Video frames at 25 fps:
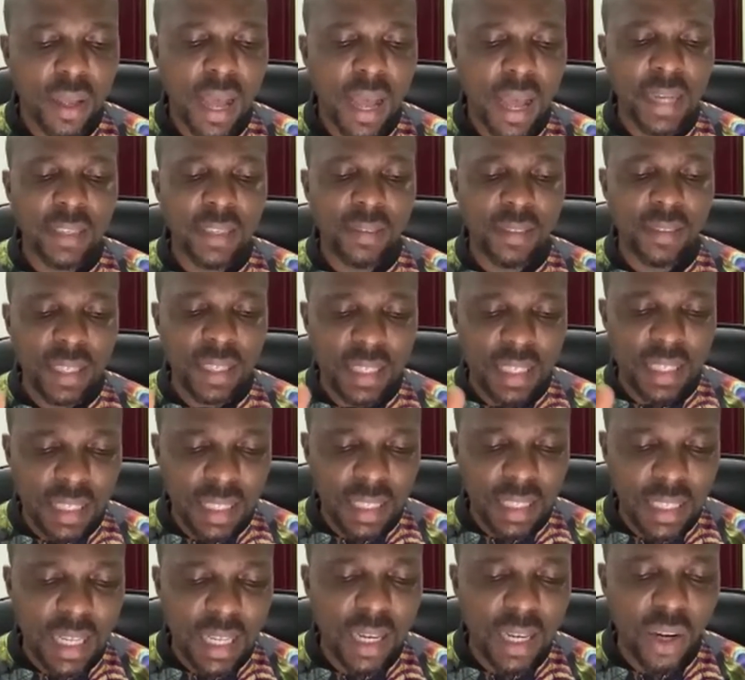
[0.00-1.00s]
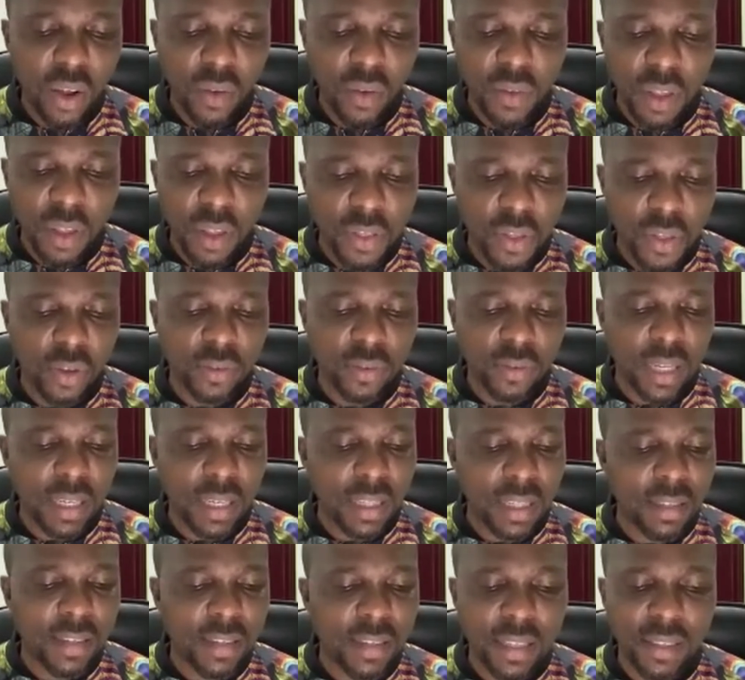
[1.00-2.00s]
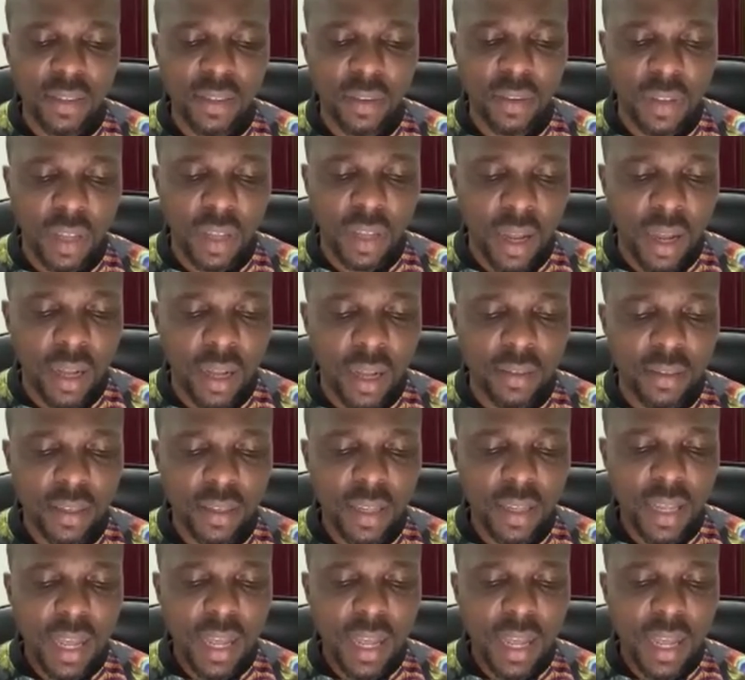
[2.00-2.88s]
and is a discerner of the thoughts and intents of the heart,